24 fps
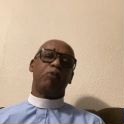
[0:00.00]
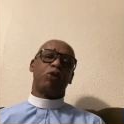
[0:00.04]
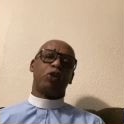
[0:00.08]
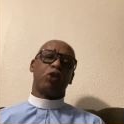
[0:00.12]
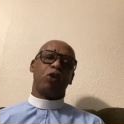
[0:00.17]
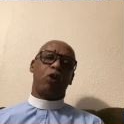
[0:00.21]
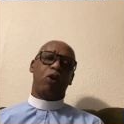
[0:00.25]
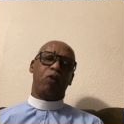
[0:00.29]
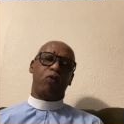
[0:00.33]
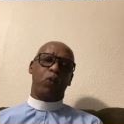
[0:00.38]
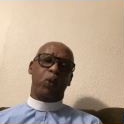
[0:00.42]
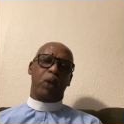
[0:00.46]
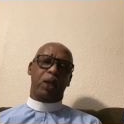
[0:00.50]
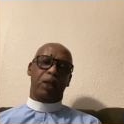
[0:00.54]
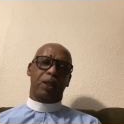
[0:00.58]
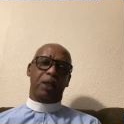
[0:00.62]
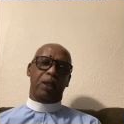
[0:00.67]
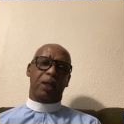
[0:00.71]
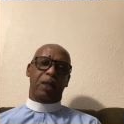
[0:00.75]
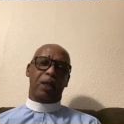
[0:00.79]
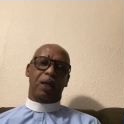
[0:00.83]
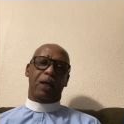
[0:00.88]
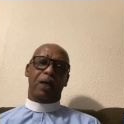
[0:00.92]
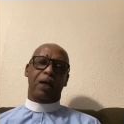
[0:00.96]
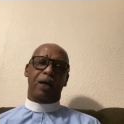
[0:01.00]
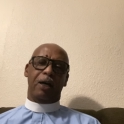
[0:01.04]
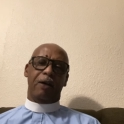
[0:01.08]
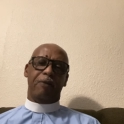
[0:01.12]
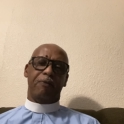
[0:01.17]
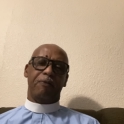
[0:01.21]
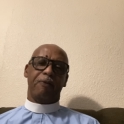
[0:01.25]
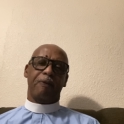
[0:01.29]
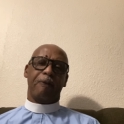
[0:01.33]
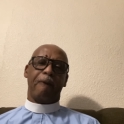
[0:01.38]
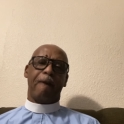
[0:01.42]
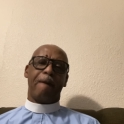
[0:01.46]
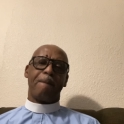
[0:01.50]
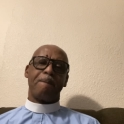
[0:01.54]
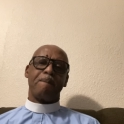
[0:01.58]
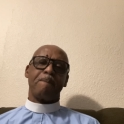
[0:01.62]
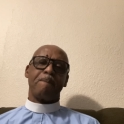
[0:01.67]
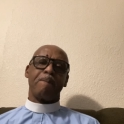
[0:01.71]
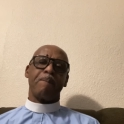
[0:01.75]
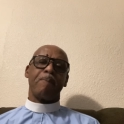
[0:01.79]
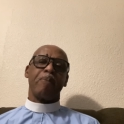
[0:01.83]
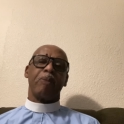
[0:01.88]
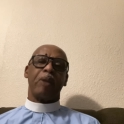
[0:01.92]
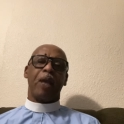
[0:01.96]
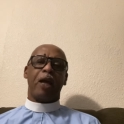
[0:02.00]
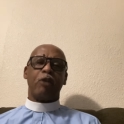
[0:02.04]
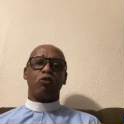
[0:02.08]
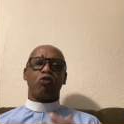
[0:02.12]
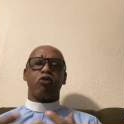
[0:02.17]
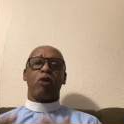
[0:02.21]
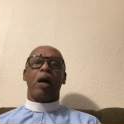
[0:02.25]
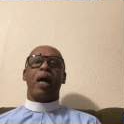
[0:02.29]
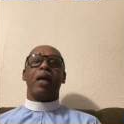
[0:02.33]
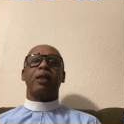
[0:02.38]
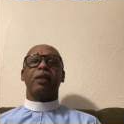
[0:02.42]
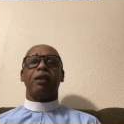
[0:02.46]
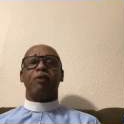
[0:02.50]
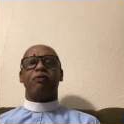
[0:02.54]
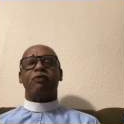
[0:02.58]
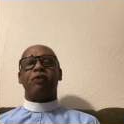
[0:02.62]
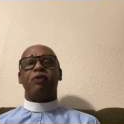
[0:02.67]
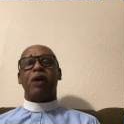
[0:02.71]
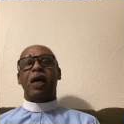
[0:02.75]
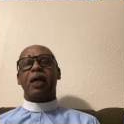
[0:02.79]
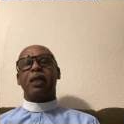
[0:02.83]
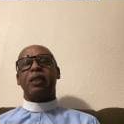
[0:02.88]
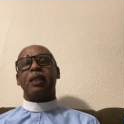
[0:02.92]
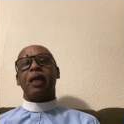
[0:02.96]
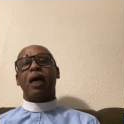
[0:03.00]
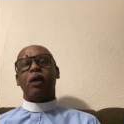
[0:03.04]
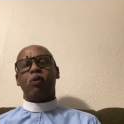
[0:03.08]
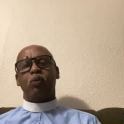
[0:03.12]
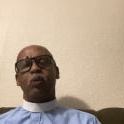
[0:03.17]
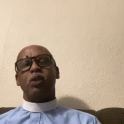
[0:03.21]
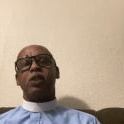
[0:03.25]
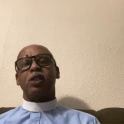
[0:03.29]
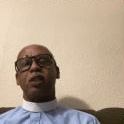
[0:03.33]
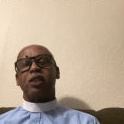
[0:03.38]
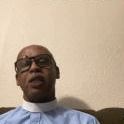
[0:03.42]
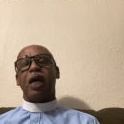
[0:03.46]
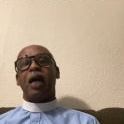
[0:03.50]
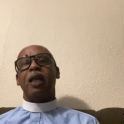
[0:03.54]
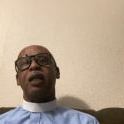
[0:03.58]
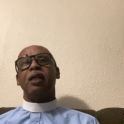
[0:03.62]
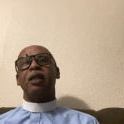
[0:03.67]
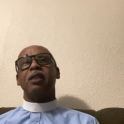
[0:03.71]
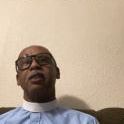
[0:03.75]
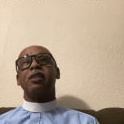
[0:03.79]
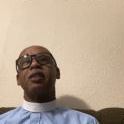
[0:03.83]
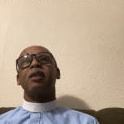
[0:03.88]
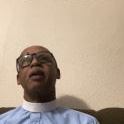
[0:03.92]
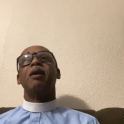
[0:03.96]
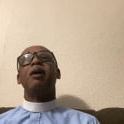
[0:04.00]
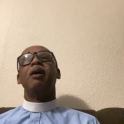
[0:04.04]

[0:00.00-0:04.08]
software that I have. And trying to find that was a challenge.